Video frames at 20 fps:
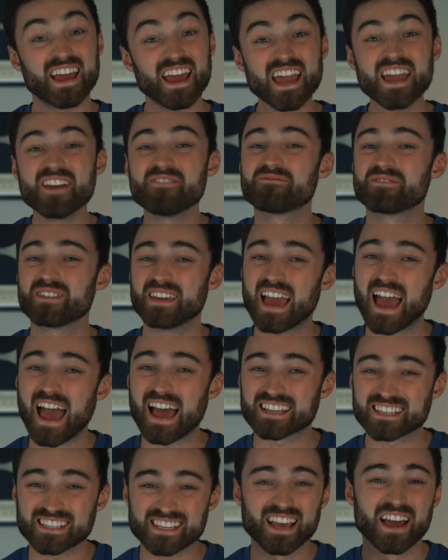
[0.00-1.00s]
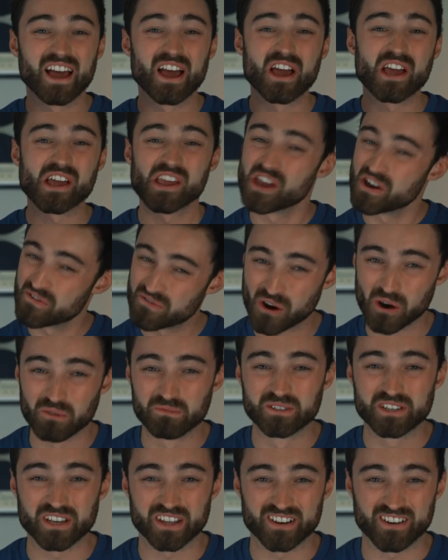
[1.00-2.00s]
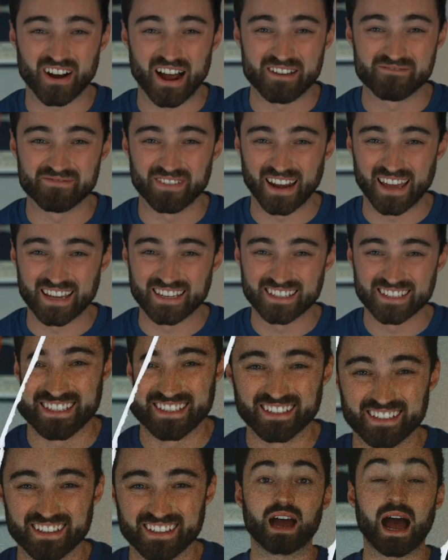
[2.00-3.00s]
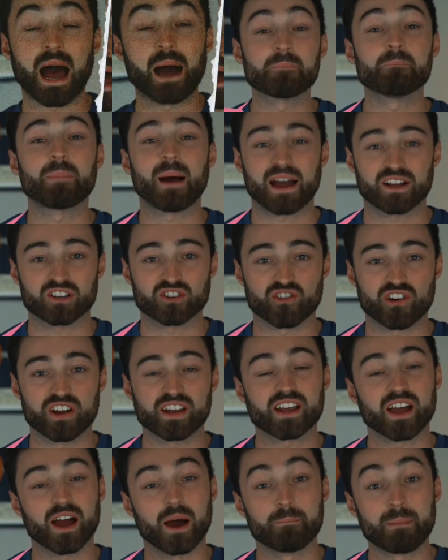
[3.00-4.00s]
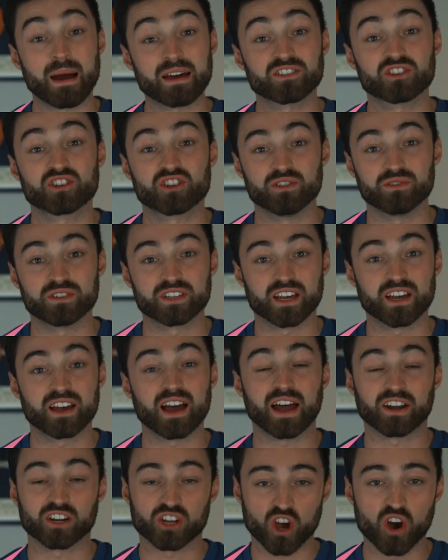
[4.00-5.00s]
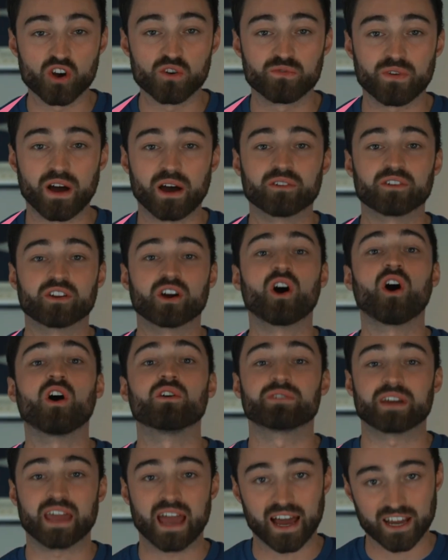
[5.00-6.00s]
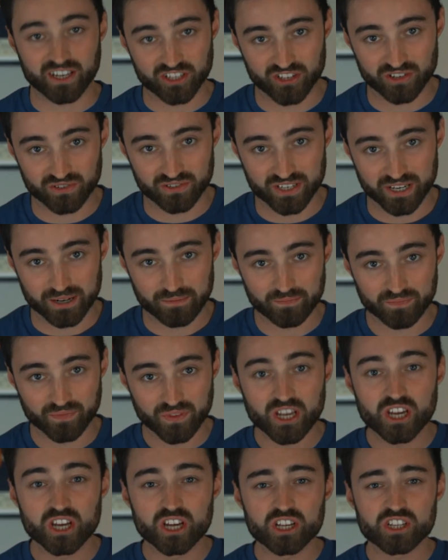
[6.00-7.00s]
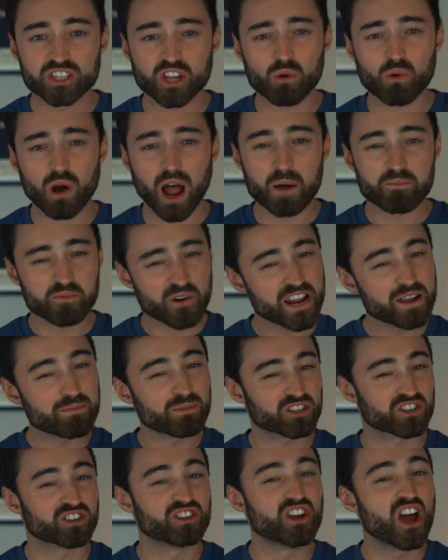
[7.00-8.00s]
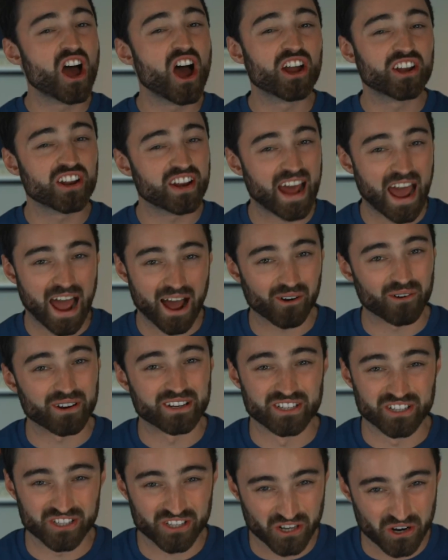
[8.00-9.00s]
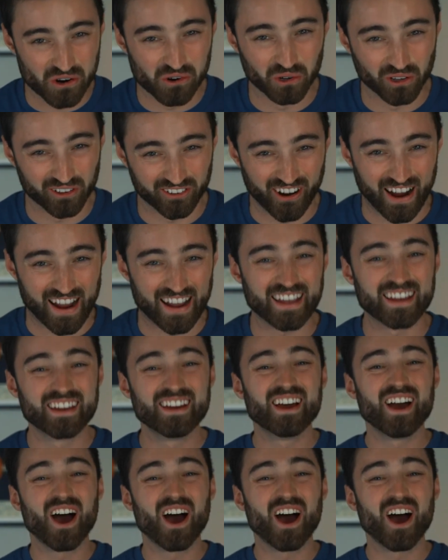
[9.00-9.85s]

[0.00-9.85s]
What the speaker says: If yes, you've come to the right place. I'm Patrick, a maths tutor and co-founder of AITutor. So I pretty much nerded it out in school, right?